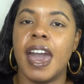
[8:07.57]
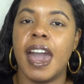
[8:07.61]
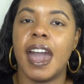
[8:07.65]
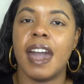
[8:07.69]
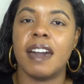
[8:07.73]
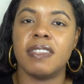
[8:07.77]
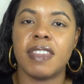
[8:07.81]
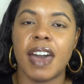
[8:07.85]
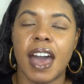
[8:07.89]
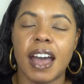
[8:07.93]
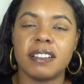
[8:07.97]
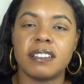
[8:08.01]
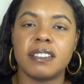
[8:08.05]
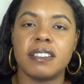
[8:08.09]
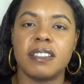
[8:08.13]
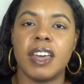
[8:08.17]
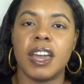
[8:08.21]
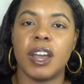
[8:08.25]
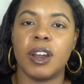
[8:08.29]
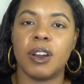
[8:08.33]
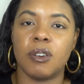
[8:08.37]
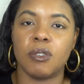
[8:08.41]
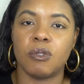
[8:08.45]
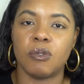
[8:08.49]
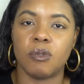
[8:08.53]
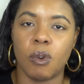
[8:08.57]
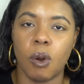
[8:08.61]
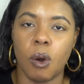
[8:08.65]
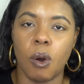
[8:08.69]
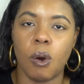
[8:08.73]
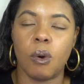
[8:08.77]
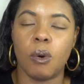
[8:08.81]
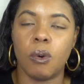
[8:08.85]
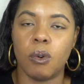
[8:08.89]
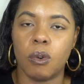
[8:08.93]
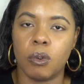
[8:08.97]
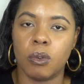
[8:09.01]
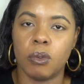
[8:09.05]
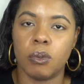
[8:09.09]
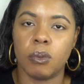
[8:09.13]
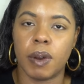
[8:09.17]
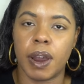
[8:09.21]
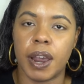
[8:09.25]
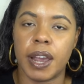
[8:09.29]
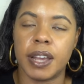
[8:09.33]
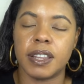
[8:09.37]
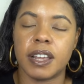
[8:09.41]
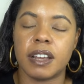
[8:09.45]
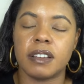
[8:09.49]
And that's their role, right?